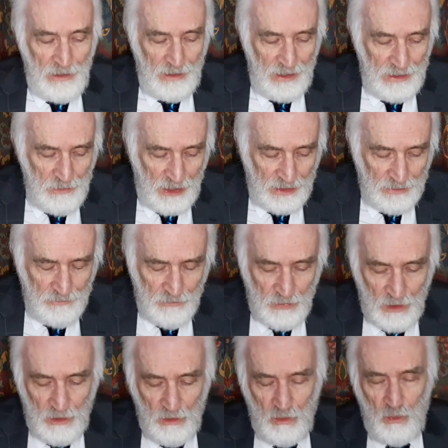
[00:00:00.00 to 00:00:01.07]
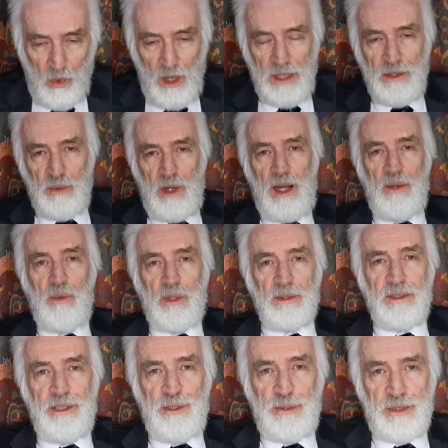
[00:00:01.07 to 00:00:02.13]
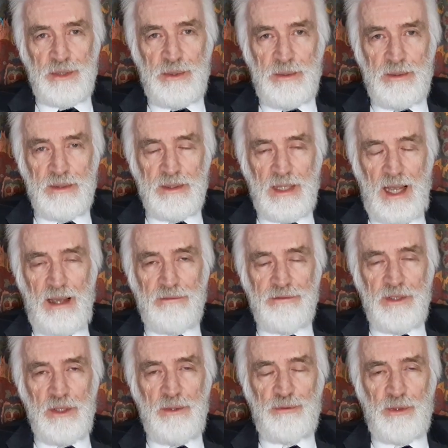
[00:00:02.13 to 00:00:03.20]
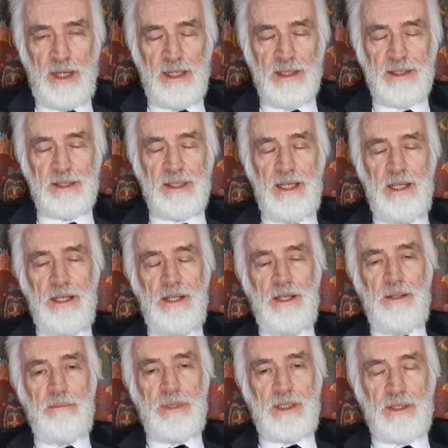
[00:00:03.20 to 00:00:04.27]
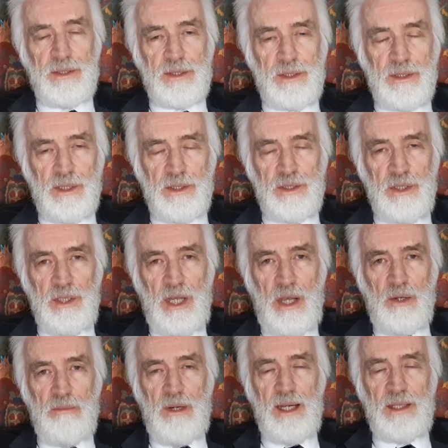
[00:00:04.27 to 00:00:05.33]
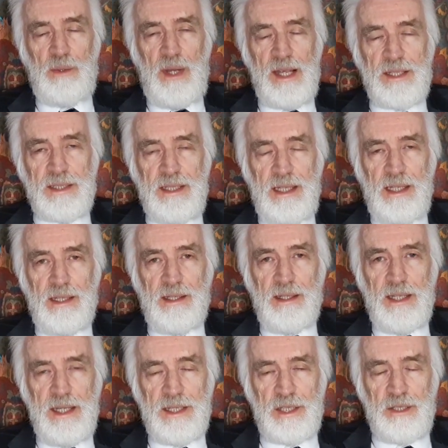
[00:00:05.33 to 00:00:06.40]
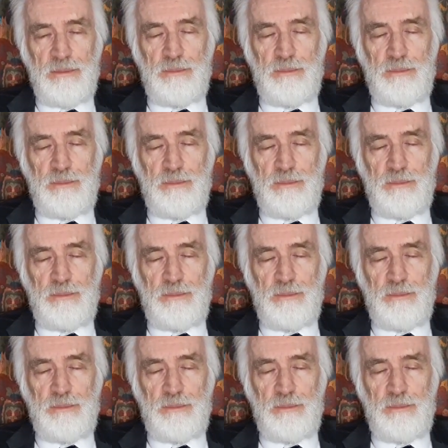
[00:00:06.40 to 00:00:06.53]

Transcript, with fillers: Anyway, why do I want you to have new friends? Because, as you know, my quest here is to